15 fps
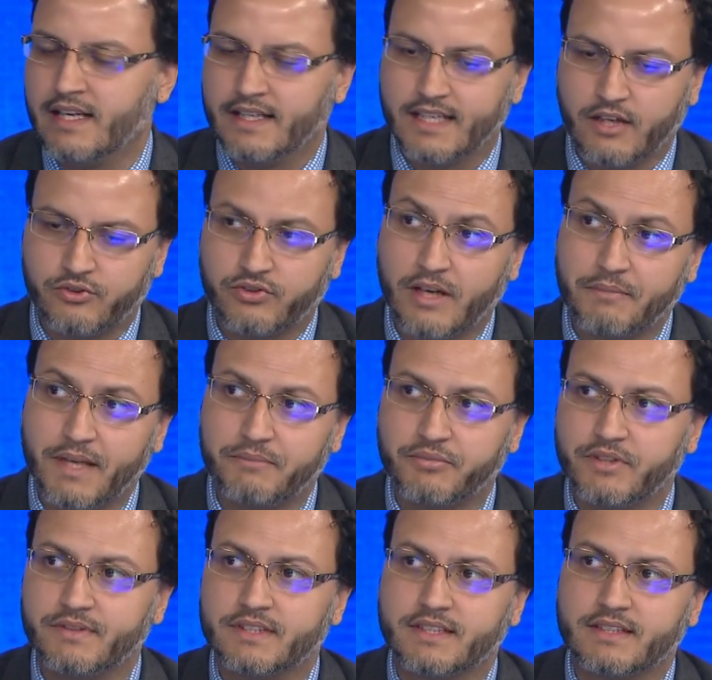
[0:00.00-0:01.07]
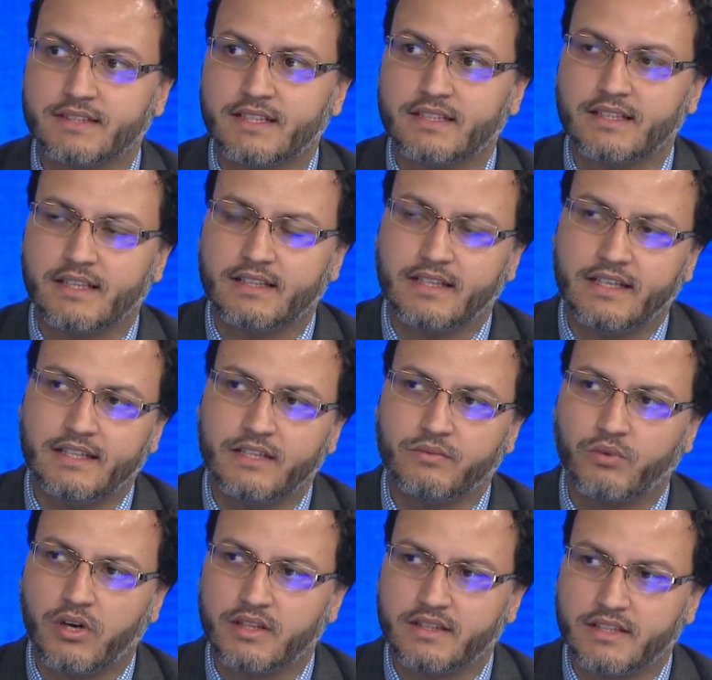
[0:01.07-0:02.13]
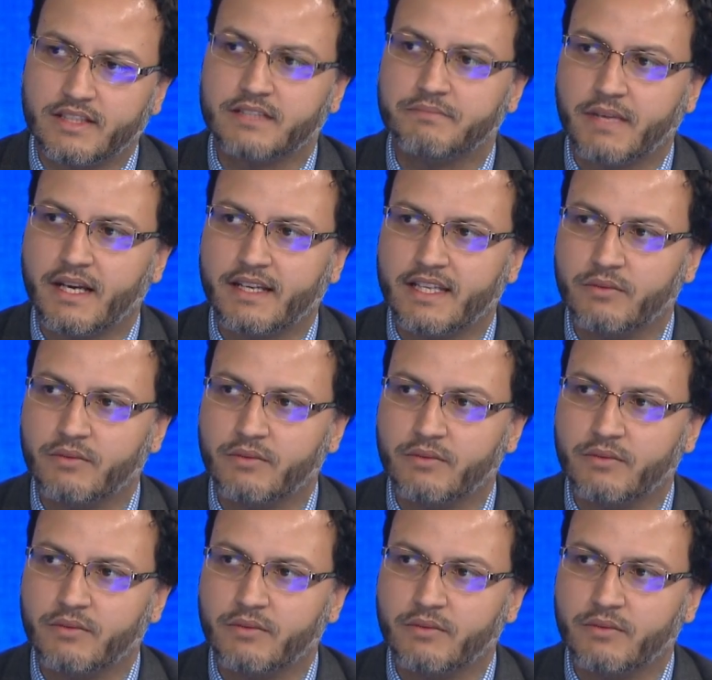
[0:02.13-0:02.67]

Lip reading: Now, Trump had previously said that he didn't want this ban.